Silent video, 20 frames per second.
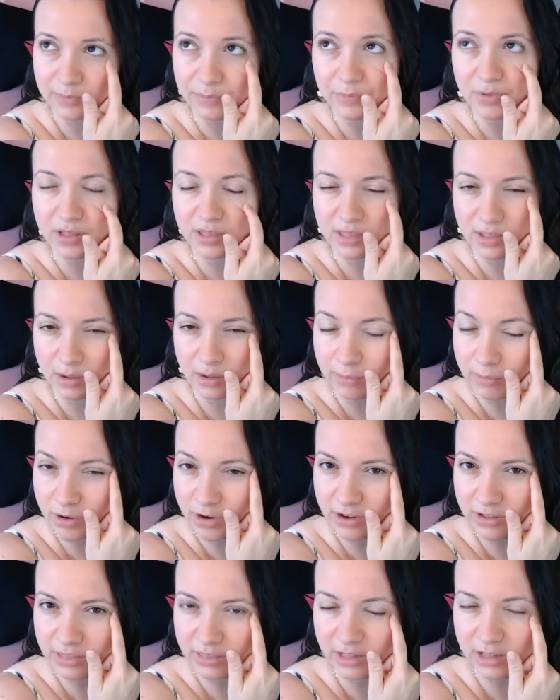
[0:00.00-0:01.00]
summer
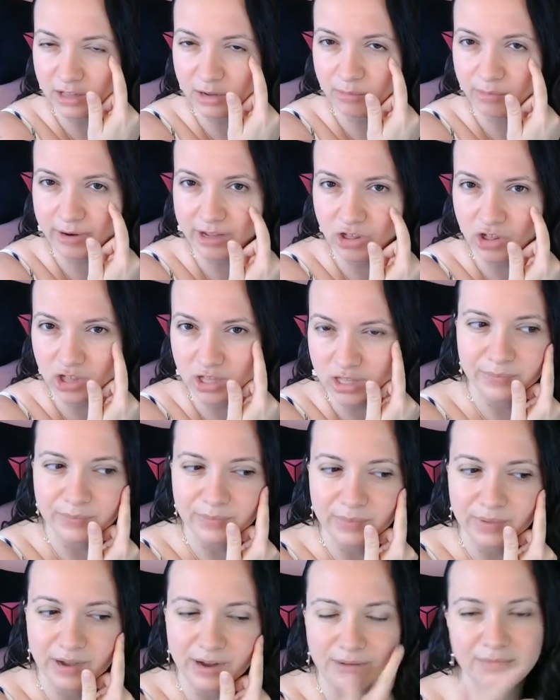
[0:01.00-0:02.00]
celebration.
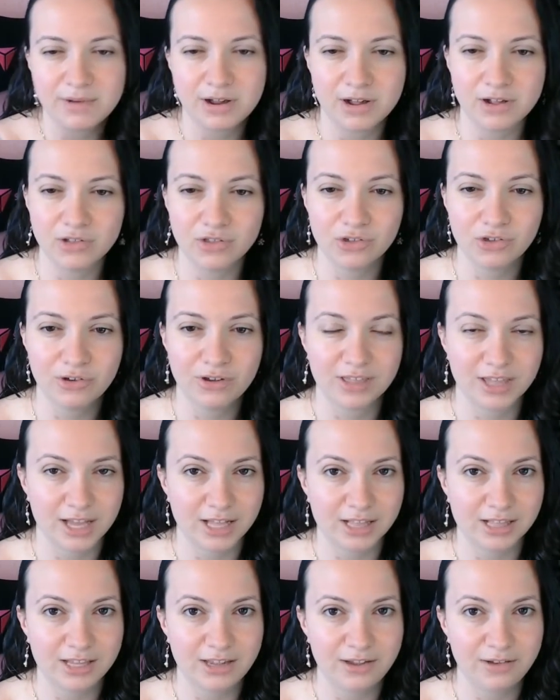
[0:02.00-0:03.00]
I'm not sure
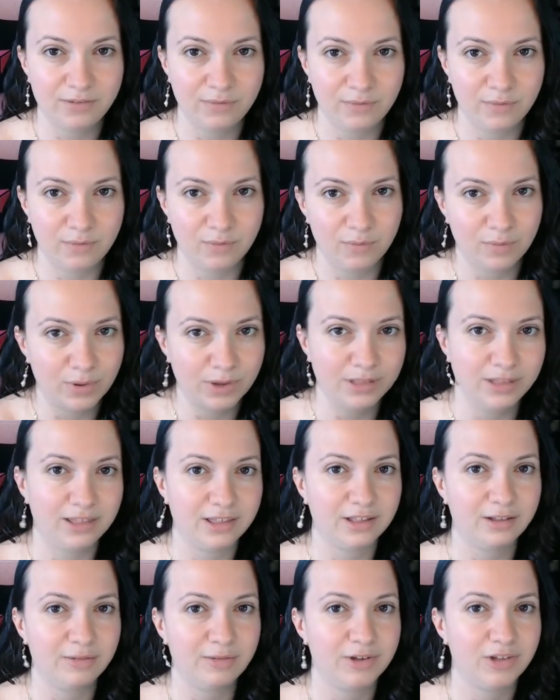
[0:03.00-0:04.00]
exactly what the
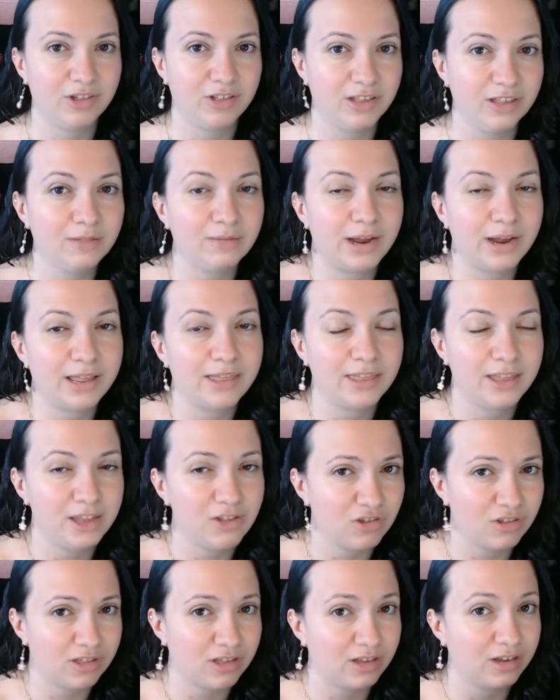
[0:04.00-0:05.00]
celebration is, but I think it's
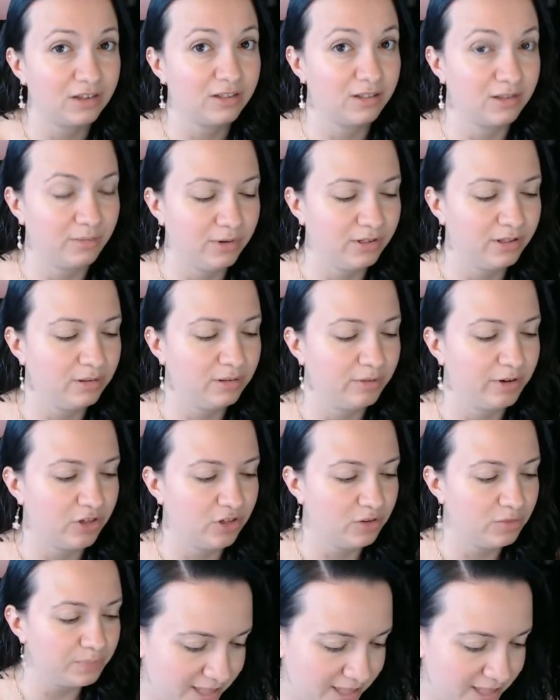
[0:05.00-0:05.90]
just like a summer celebration.